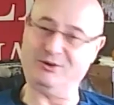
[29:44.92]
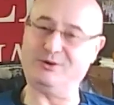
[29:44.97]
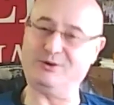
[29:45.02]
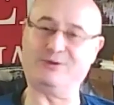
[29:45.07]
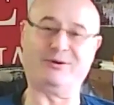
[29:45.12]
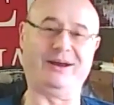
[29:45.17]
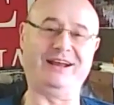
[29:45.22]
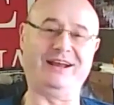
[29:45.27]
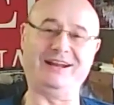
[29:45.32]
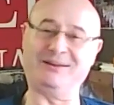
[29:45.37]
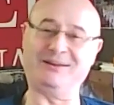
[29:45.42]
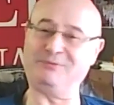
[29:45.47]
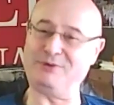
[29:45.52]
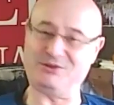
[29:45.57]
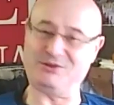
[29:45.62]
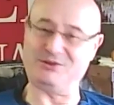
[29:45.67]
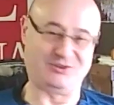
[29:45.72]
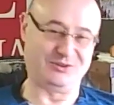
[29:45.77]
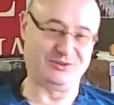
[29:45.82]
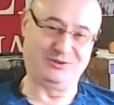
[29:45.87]
great at what you
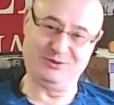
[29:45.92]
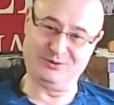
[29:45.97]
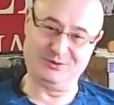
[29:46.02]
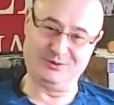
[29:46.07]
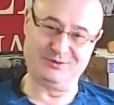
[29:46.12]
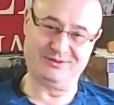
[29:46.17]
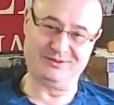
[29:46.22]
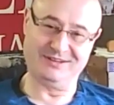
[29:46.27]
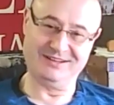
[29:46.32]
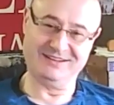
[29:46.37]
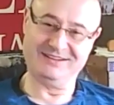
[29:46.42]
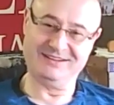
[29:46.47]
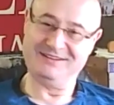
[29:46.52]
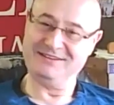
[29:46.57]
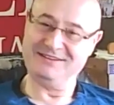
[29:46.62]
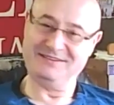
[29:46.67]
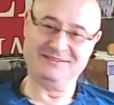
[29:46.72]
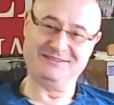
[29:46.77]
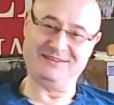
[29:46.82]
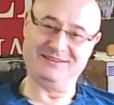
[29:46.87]
do.
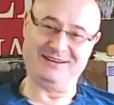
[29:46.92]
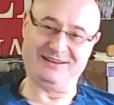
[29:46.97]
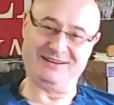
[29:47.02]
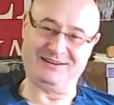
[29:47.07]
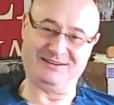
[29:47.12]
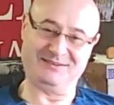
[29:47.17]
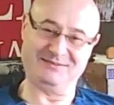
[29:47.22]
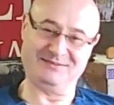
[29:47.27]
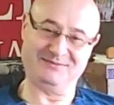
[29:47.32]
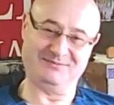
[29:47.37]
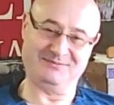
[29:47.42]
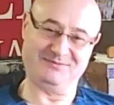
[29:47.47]
Uh, Thank